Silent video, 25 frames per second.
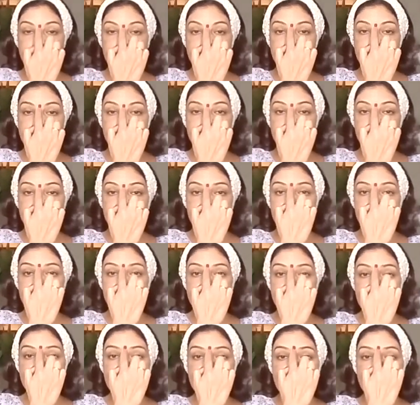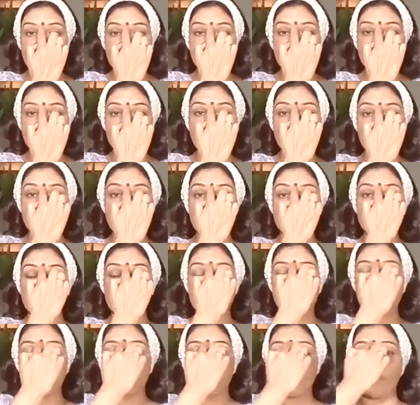So just lift it,
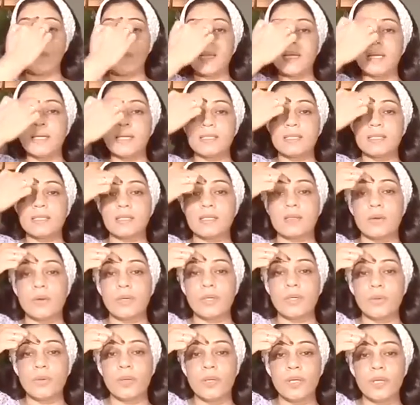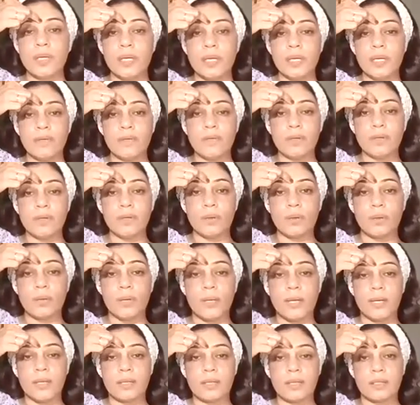place it, or you can even go
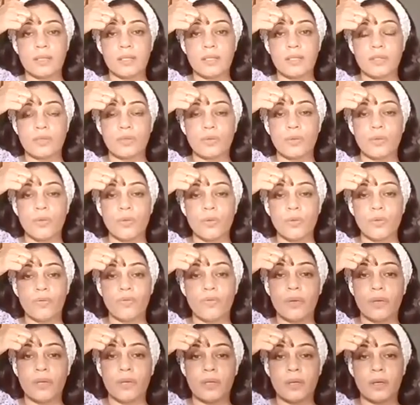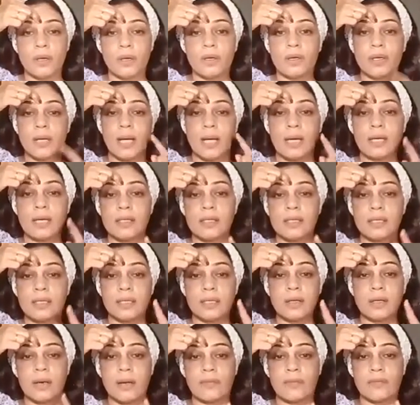like that. So go with an
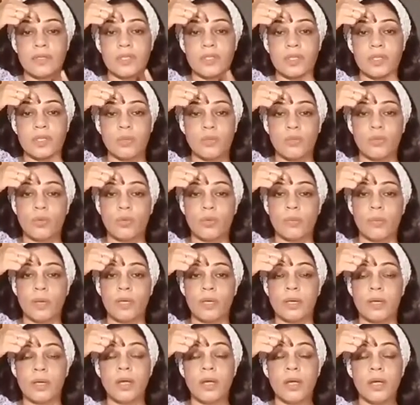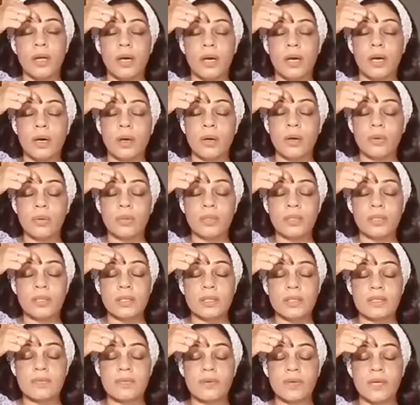anti-gravity movement. Hold
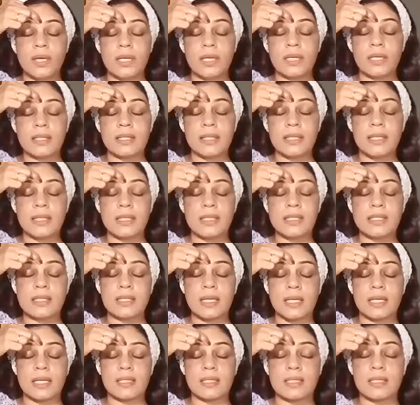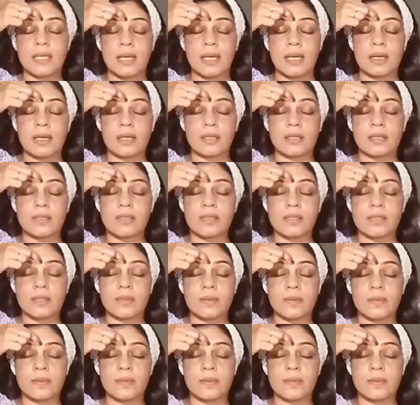this for at least 10 seconds.